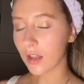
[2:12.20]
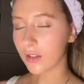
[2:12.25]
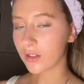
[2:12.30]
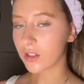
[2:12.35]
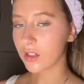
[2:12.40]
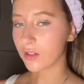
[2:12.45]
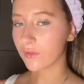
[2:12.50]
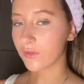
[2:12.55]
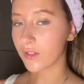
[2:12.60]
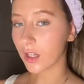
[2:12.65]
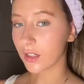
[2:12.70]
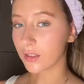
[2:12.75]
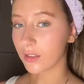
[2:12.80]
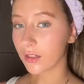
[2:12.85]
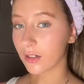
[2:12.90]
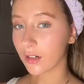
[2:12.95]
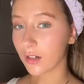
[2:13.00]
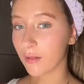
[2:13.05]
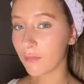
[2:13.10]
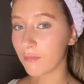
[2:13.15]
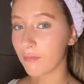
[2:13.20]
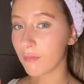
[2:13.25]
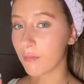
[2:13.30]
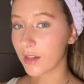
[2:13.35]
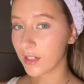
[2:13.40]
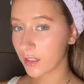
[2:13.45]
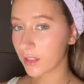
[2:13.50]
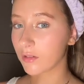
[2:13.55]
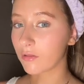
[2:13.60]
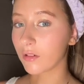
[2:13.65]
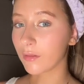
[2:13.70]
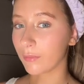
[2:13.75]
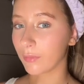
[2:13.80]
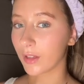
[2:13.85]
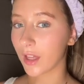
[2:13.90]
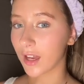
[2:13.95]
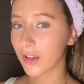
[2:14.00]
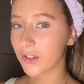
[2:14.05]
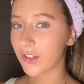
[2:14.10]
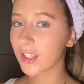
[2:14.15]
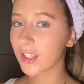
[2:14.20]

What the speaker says: you've done your minuscule blush, it's